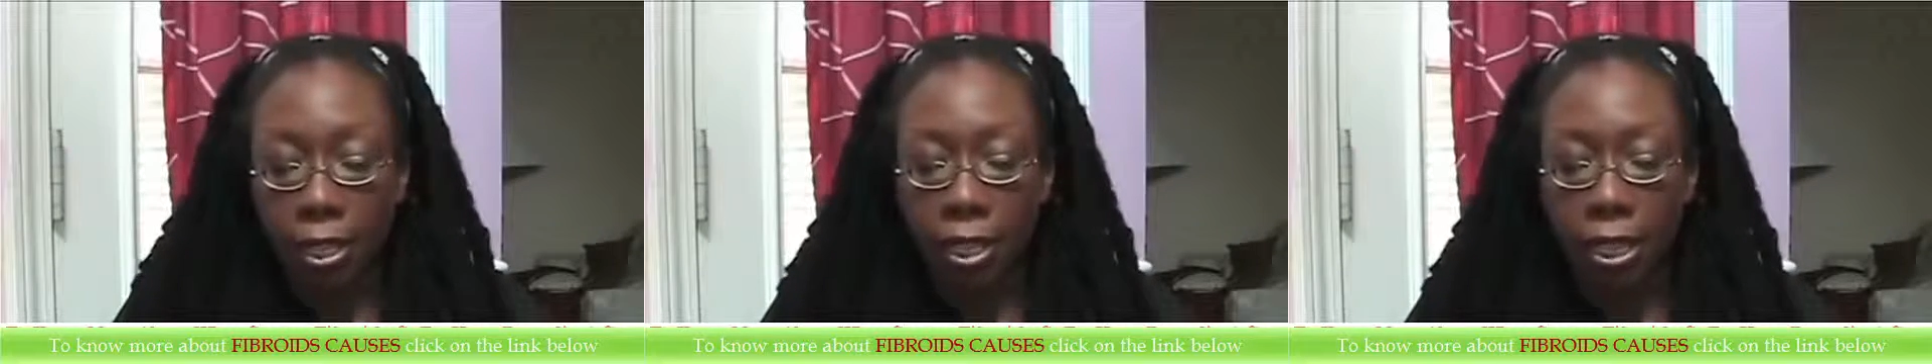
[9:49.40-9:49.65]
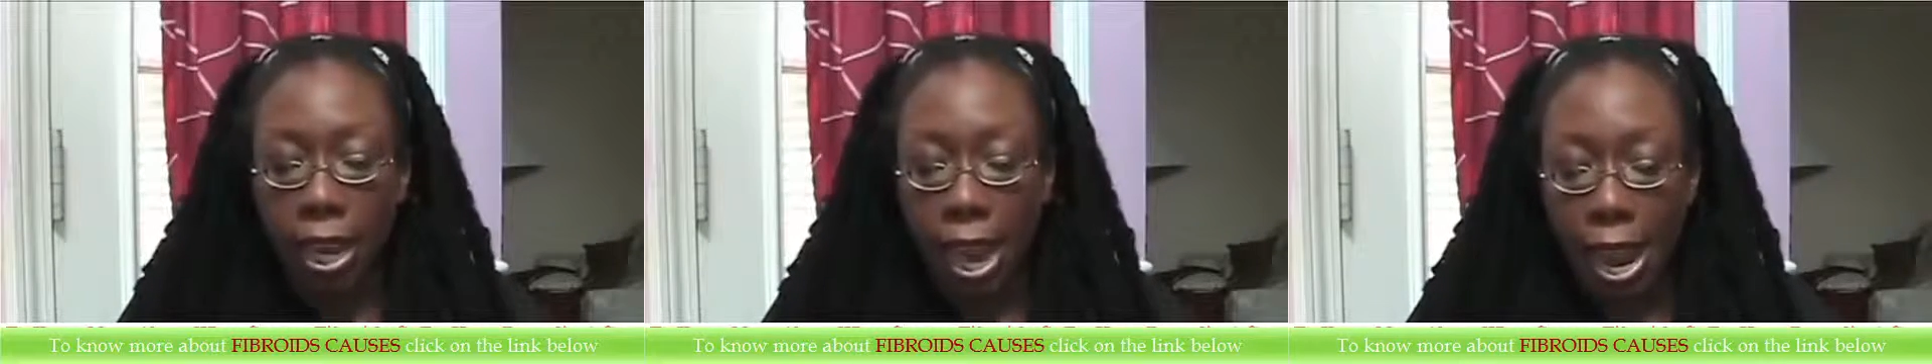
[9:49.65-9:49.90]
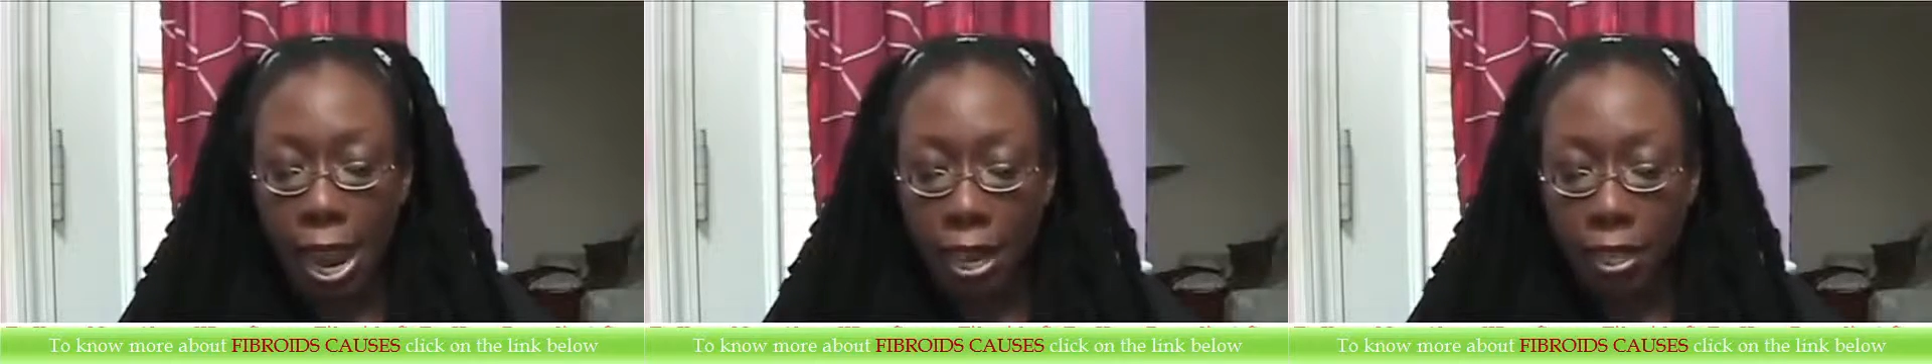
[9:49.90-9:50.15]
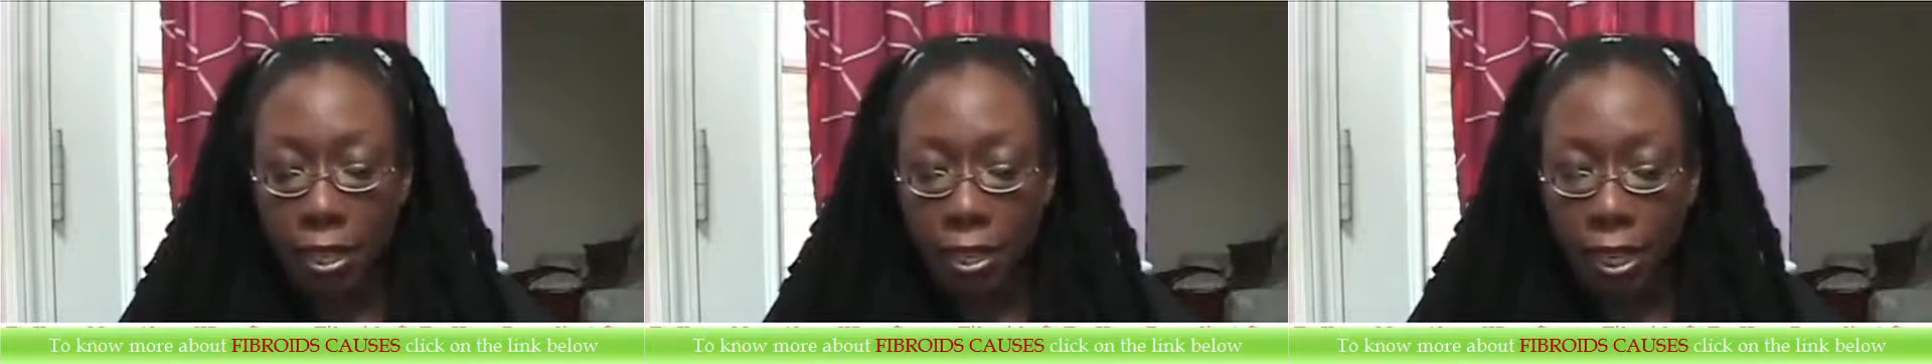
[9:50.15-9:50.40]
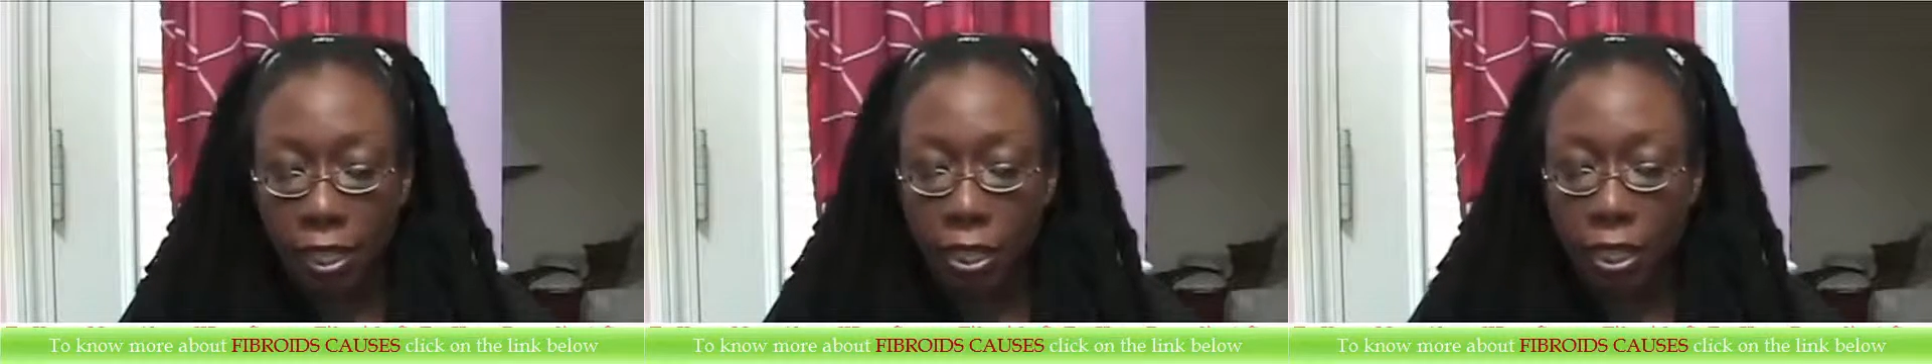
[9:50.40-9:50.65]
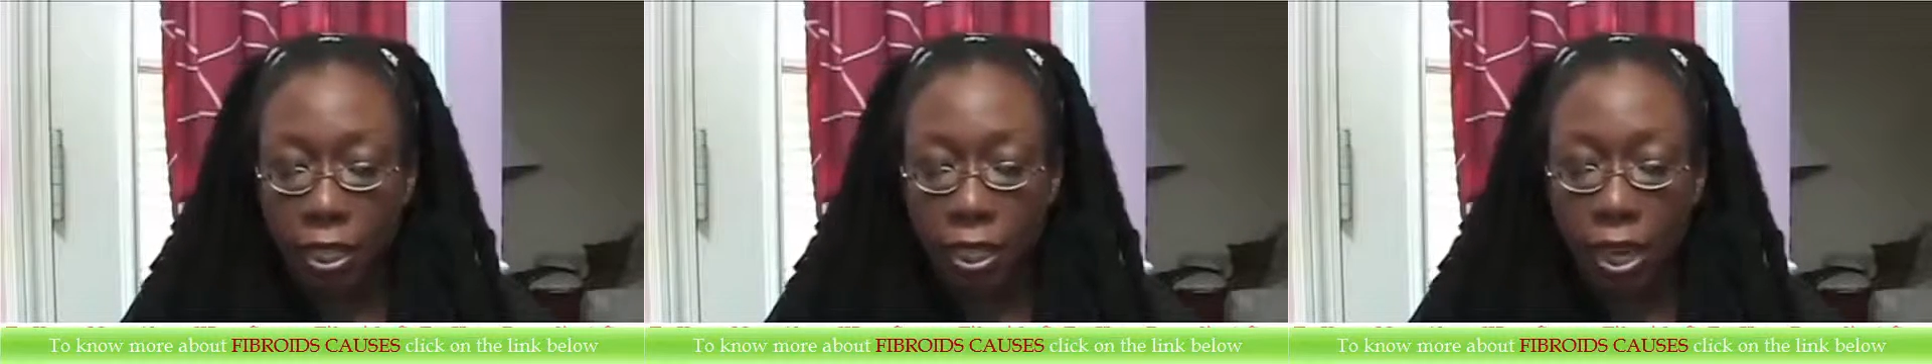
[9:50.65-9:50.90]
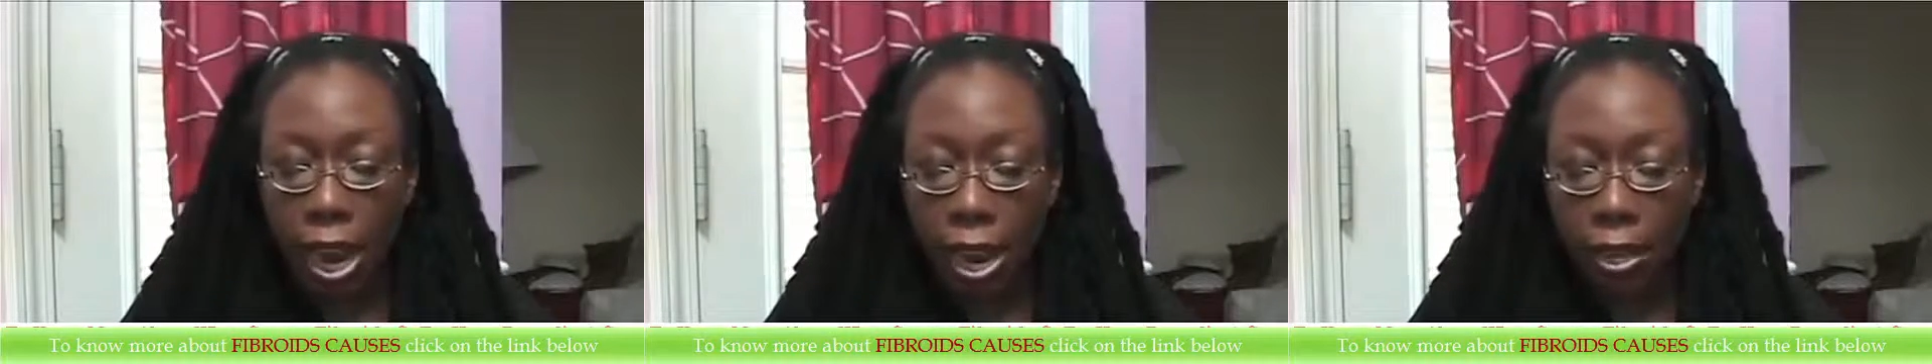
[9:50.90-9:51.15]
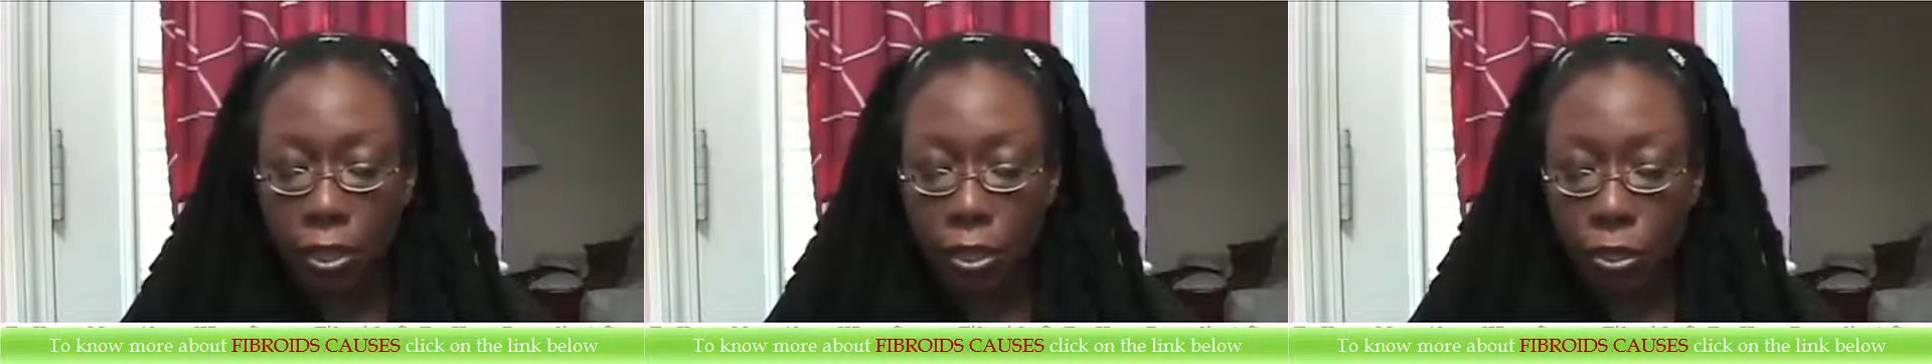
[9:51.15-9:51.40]
she had
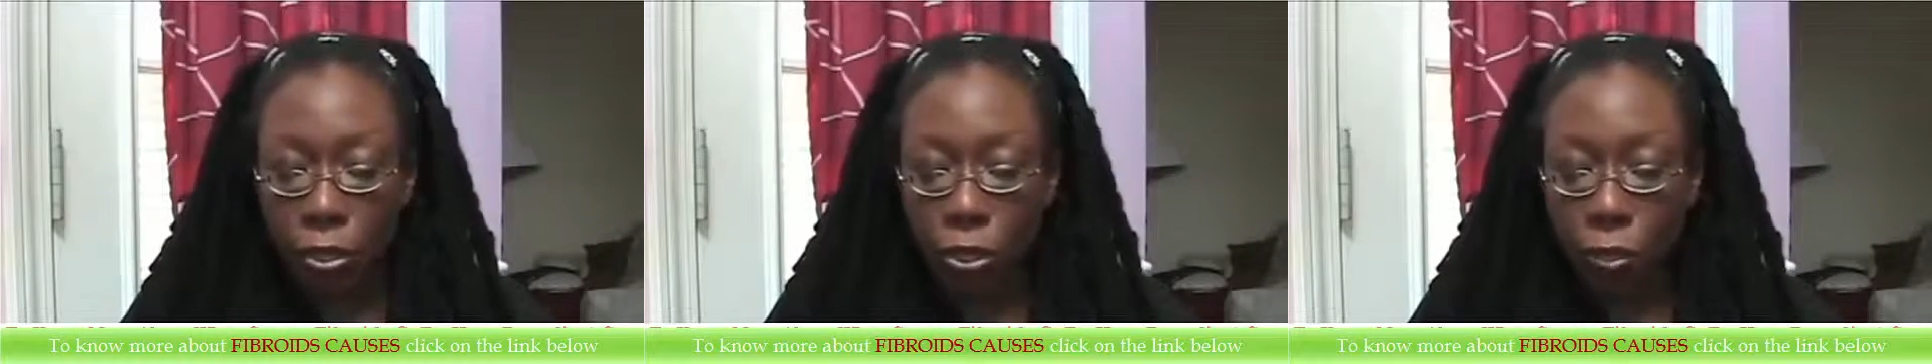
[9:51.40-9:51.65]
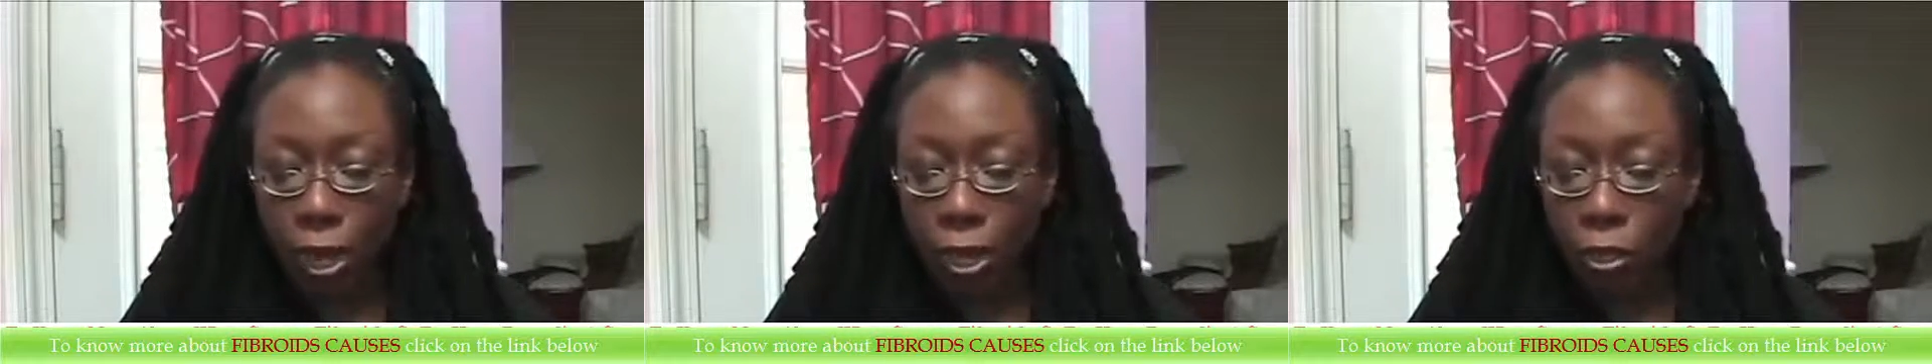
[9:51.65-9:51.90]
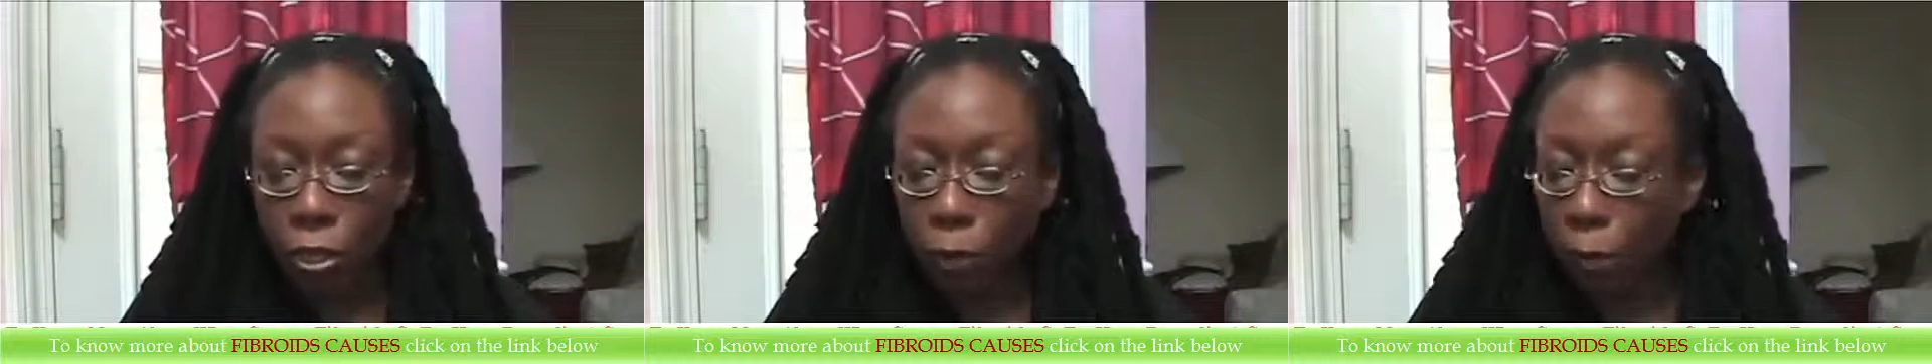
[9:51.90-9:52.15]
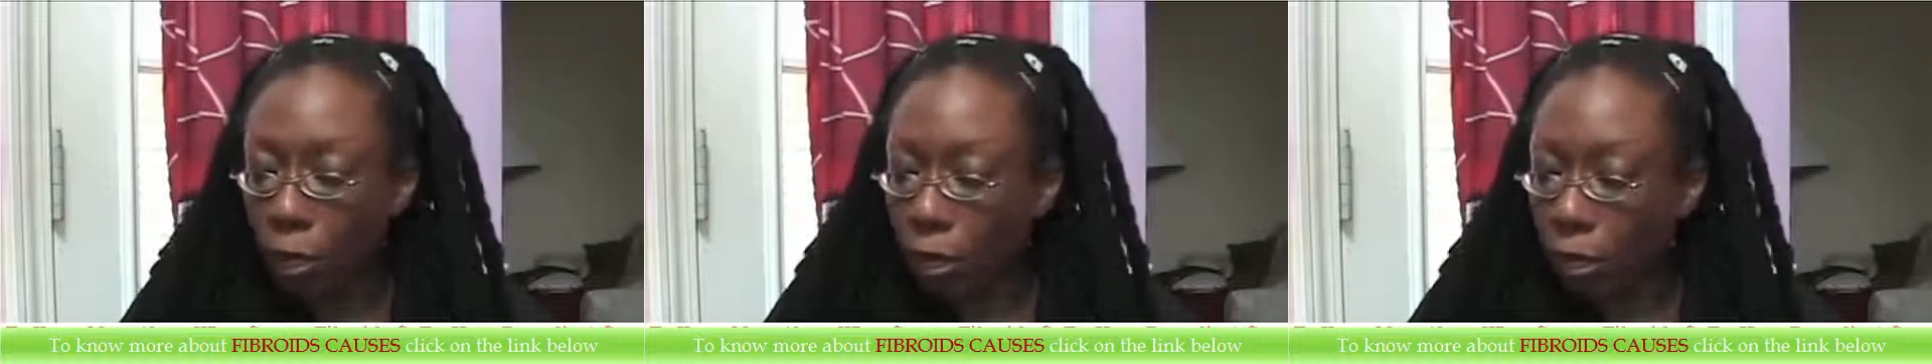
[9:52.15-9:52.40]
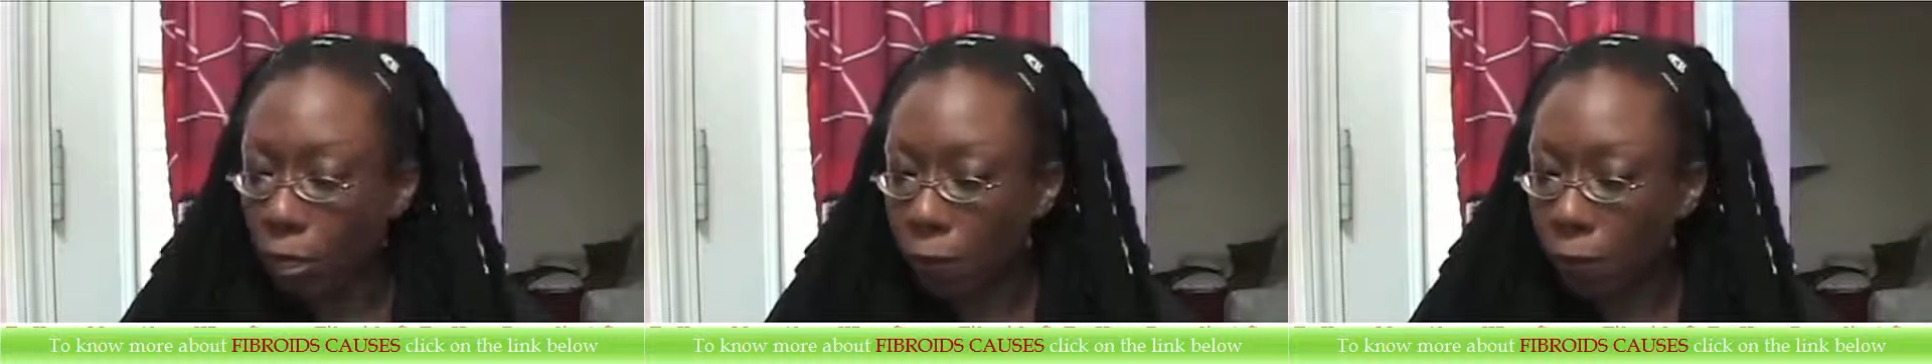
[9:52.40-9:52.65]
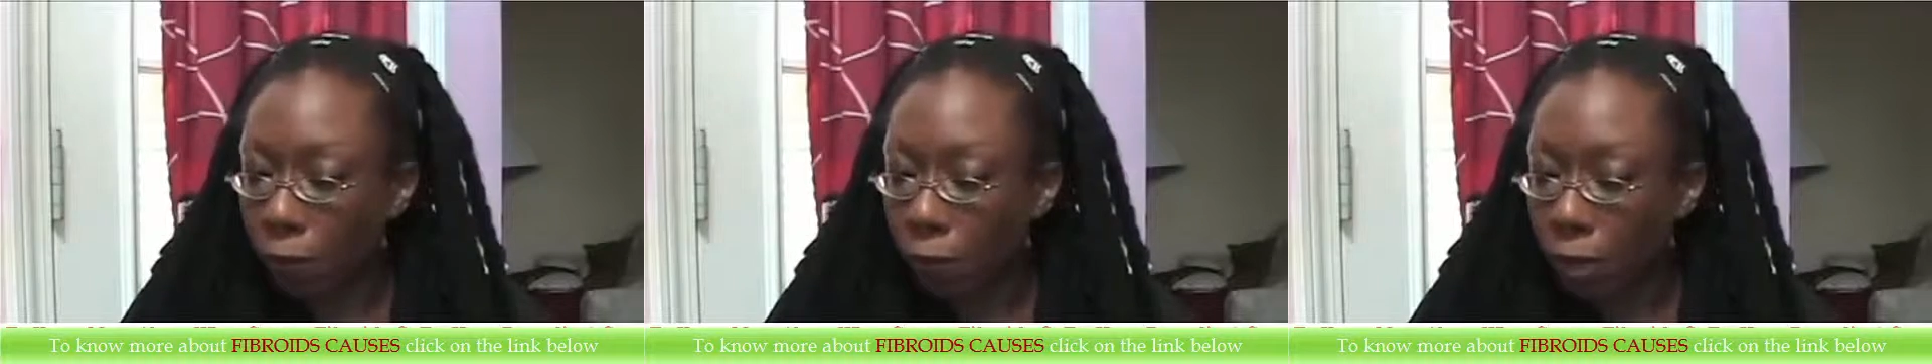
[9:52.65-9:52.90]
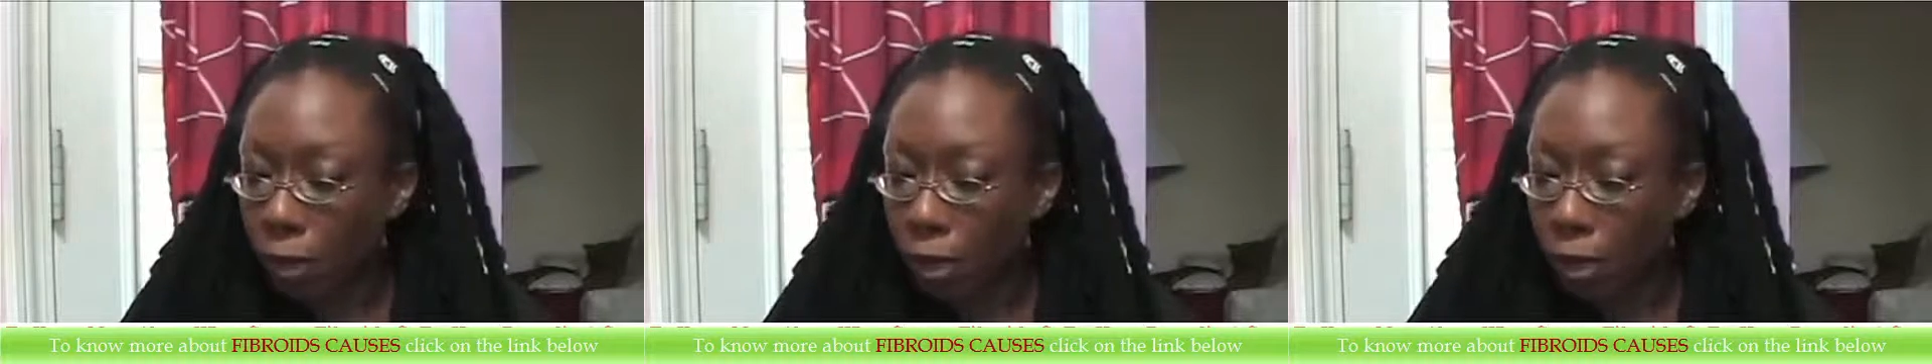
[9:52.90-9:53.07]
the 2 intramural